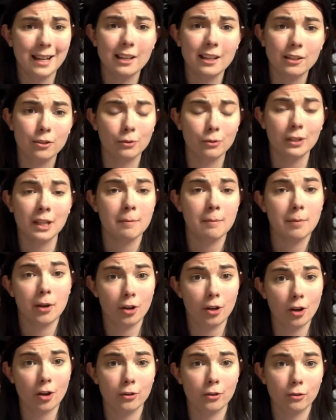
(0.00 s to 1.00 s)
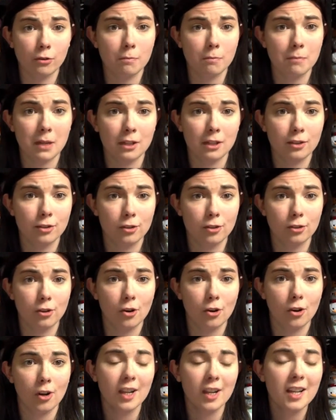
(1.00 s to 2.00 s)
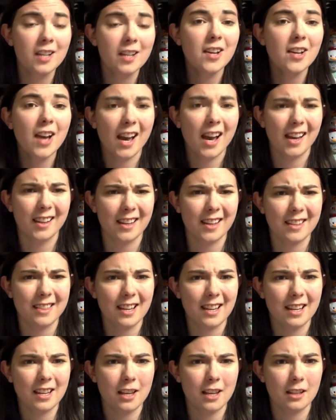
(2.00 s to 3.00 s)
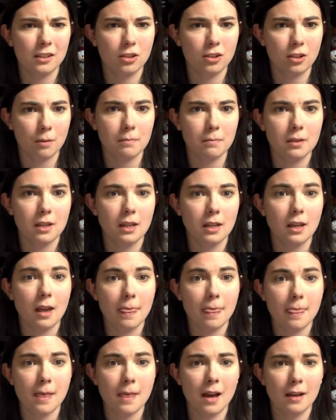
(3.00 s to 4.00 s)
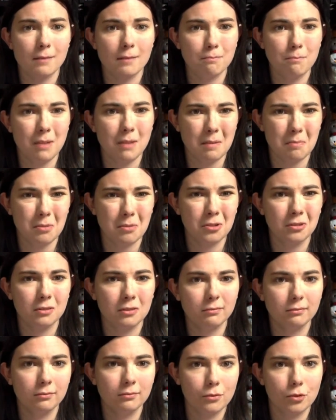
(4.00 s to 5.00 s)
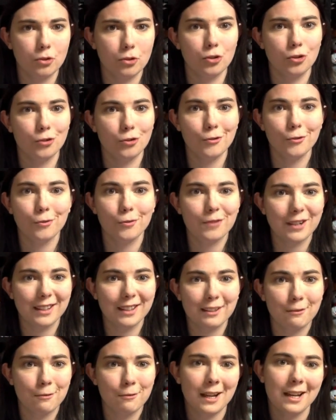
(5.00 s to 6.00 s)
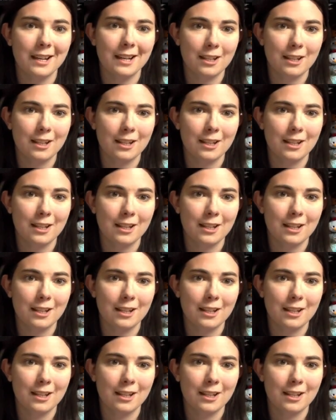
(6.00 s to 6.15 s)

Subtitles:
It's only about 100 pages long, and I think it's something that people should really read.